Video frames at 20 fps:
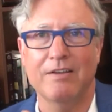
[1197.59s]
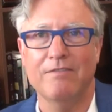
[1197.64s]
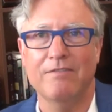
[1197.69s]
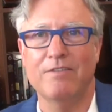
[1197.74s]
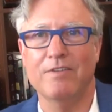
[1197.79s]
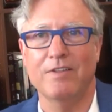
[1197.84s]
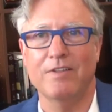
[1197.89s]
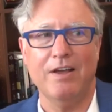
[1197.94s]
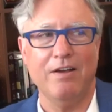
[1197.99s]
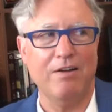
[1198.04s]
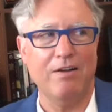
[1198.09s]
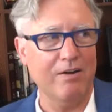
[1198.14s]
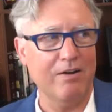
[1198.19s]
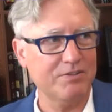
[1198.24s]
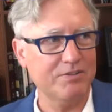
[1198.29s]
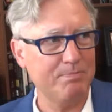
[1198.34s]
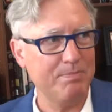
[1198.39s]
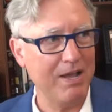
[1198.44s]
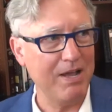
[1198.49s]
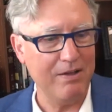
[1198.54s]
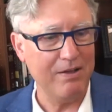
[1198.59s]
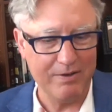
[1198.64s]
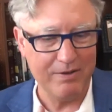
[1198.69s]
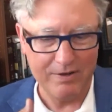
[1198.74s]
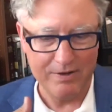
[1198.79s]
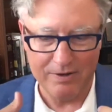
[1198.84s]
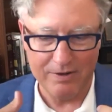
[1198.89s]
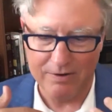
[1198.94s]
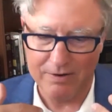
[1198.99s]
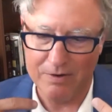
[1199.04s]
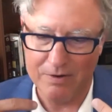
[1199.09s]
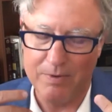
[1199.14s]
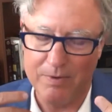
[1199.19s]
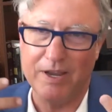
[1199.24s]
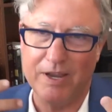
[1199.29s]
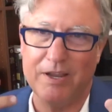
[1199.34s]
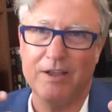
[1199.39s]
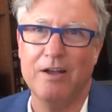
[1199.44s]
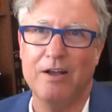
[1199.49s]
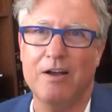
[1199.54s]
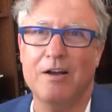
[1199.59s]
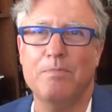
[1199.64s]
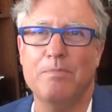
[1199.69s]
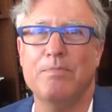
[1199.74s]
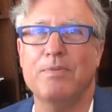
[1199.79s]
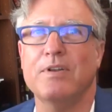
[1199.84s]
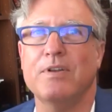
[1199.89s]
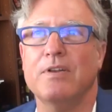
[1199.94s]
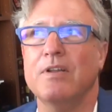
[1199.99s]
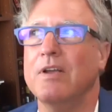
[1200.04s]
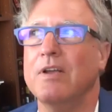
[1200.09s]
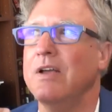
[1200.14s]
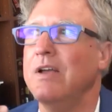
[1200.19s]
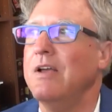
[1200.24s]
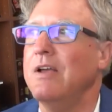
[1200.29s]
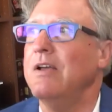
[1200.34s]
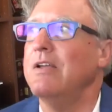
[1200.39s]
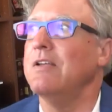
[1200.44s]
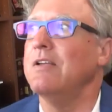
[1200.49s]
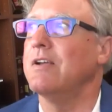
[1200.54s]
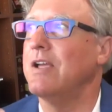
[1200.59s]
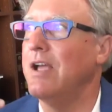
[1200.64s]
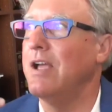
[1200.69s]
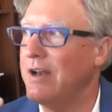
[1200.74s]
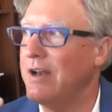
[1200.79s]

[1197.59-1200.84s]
feel that heart's pounding, or you wake up and you're kind of